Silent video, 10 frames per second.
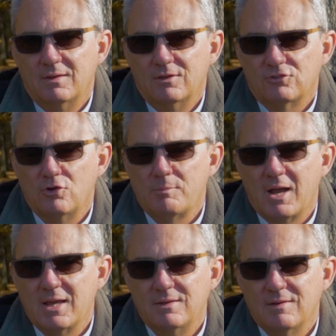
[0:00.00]
So
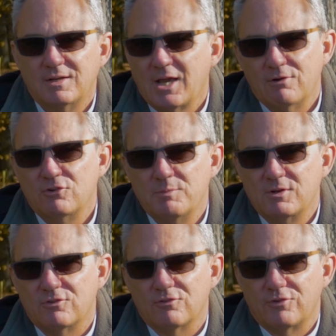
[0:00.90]
my
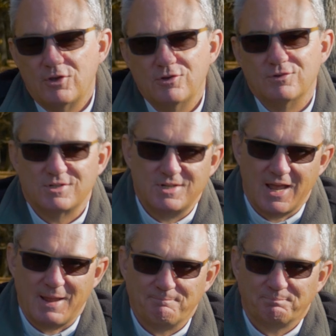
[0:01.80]
encouragement for you
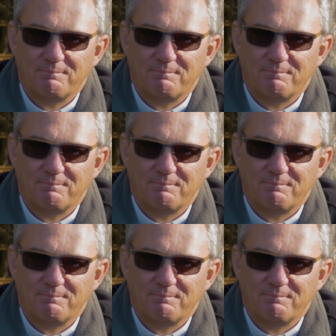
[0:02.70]
today